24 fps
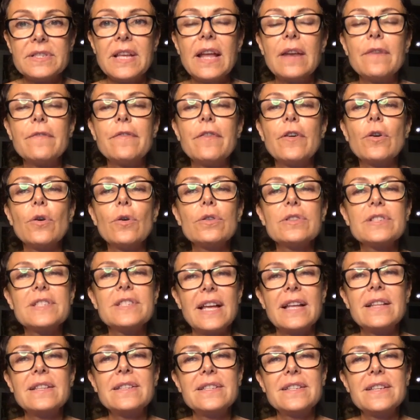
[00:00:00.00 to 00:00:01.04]
and for all
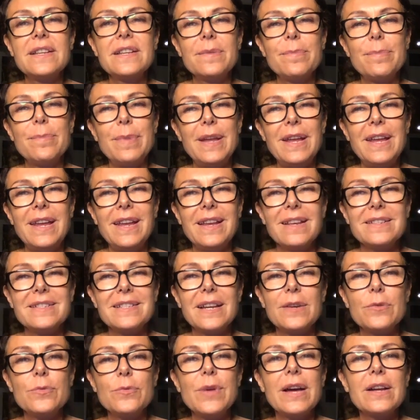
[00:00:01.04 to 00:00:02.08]
sentient beings
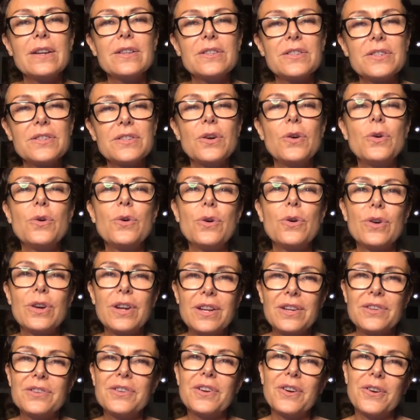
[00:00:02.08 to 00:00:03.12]
that we are so
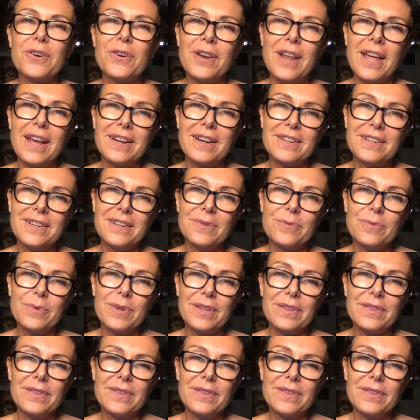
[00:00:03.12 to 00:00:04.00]
interconnected with.